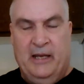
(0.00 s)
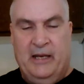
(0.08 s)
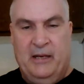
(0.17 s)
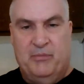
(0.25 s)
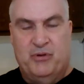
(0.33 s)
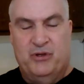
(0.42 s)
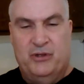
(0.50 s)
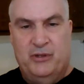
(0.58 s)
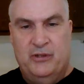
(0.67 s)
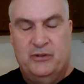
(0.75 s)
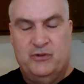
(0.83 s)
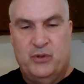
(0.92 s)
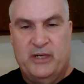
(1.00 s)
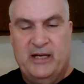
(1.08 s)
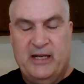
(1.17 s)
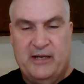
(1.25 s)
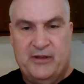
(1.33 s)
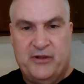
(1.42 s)
April
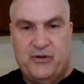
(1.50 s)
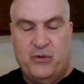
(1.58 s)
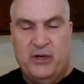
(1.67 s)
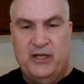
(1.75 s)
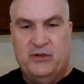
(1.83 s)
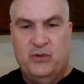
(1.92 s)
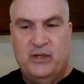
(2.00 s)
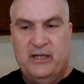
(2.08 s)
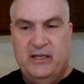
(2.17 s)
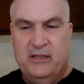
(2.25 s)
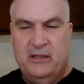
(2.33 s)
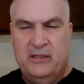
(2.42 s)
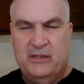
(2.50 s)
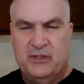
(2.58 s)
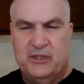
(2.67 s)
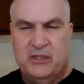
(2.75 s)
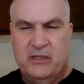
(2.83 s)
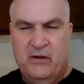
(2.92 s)
29th, 2020. It
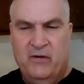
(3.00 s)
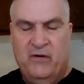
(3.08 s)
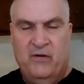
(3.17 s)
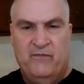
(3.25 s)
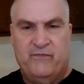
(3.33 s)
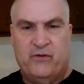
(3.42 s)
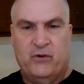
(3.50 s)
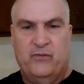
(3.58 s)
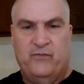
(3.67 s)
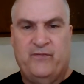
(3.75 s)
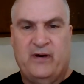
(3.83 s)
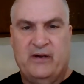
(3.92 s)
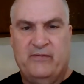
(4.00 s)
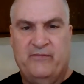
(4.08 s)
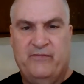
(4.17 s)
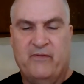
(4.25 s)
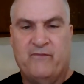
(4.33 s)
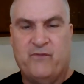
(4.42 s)
is
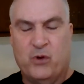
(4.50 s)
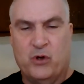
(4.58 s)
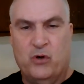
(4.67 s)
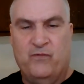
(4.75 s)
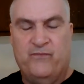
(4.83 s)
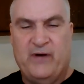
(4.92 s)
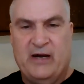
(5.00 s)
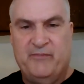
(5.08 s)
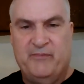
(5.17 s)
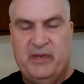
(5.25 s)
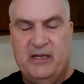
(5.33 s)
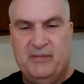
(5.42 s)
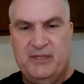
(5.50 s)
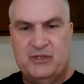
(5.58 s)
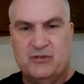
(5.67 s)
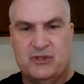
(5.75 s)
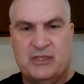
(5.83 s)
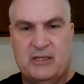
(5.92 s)
4:05 p.m.
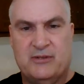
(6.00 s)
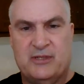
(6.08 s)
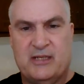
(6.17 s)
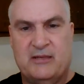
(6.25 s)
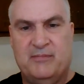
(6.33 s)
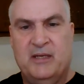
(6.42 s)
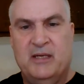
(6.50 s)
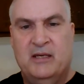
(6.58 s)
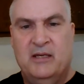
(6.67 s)
Eastern Standard Time